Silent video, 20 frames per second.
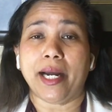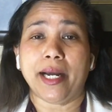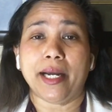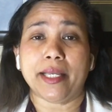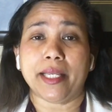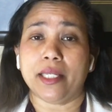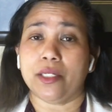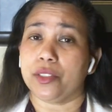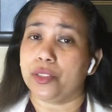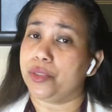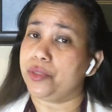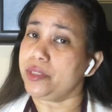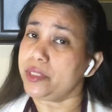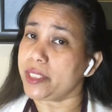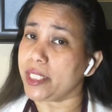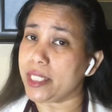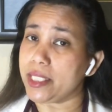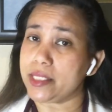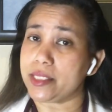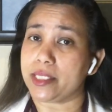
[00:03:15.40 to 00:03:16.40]
In good
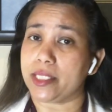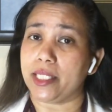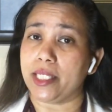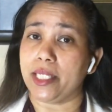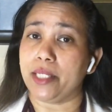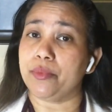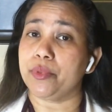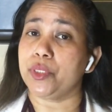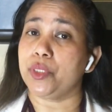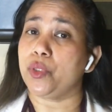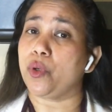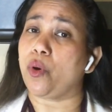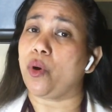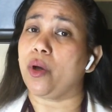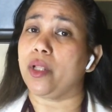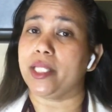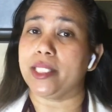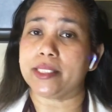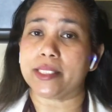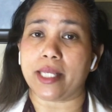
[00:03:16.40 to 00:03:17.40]
days, he would know all
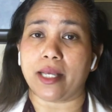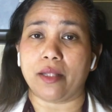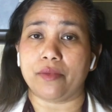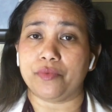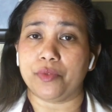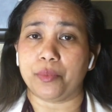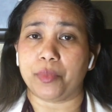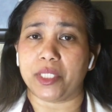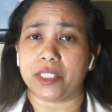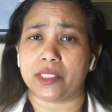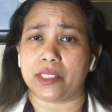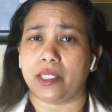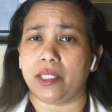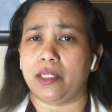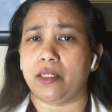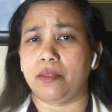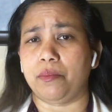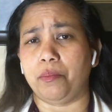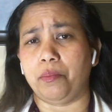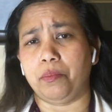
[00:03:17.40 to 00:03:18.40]
his alphabets.
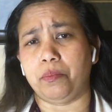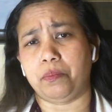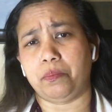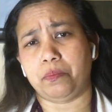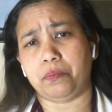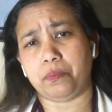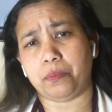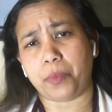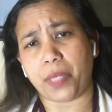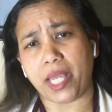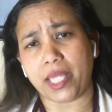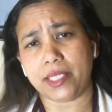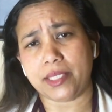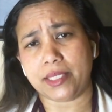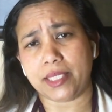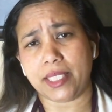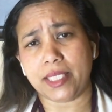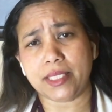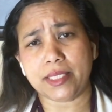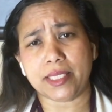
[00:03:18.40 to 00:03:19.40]
In bad
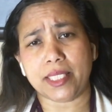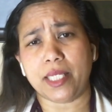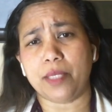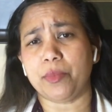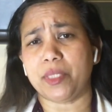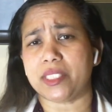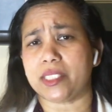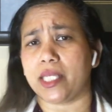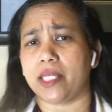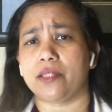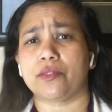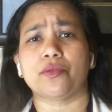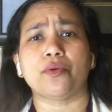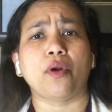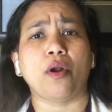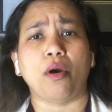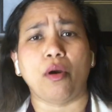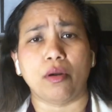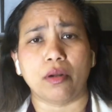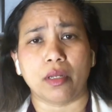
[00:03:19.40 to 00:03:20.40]
days, he may say it
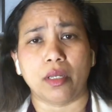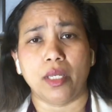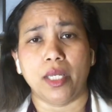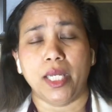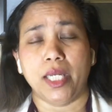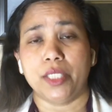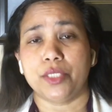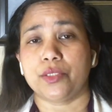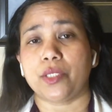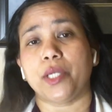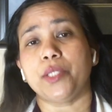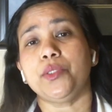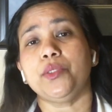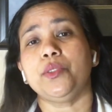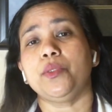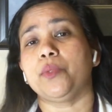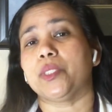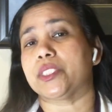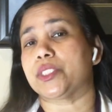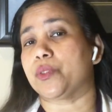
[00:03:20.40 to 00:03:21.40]
wrong. So I don't know
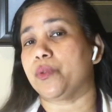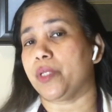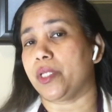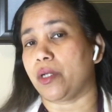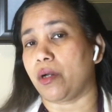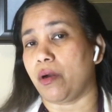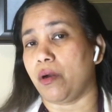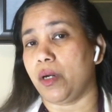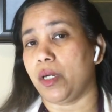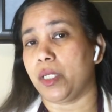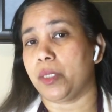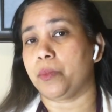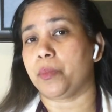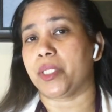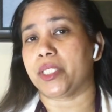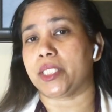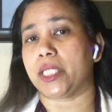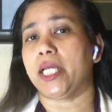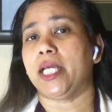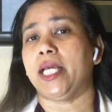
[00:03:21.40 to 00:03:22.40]
what's going on,
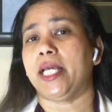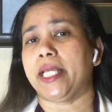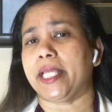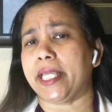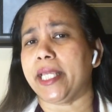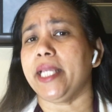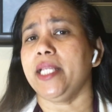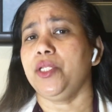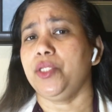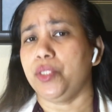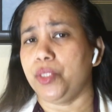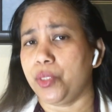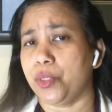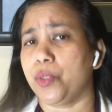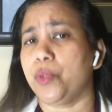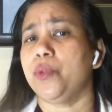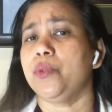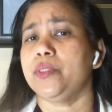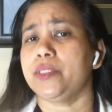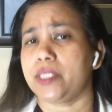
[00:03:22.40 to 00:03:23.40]
but he
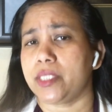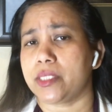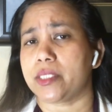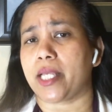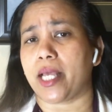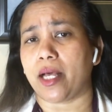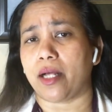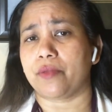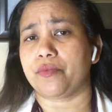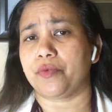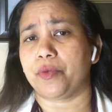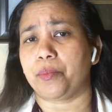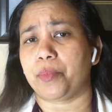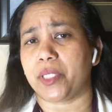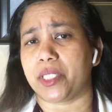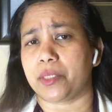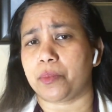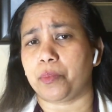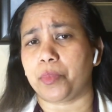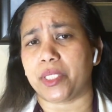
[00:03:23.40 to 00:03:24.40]
knows his
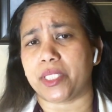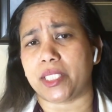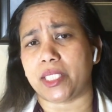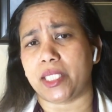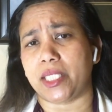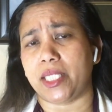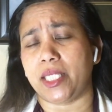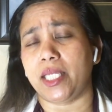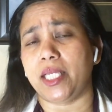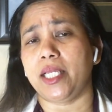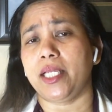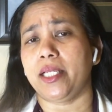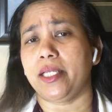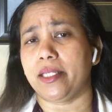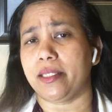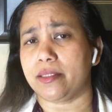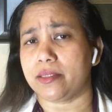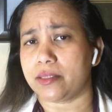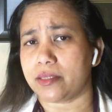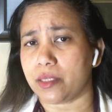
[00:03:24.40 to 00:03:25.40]
alphabet, but he
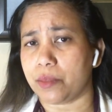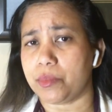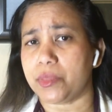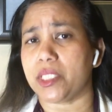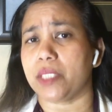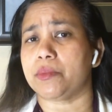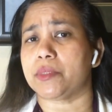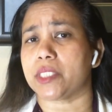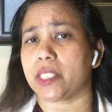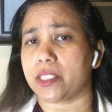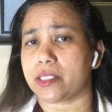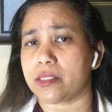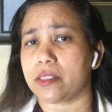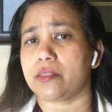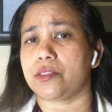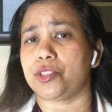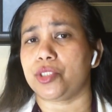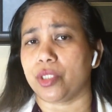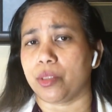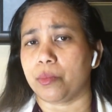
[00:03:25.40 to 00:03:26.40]
sometimes gets it
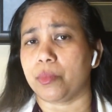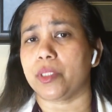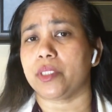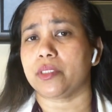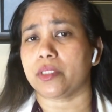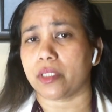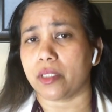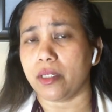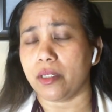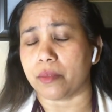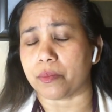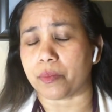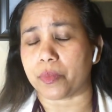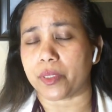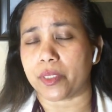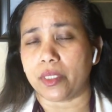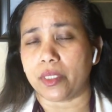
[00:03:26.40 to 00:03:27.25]
jumbled up.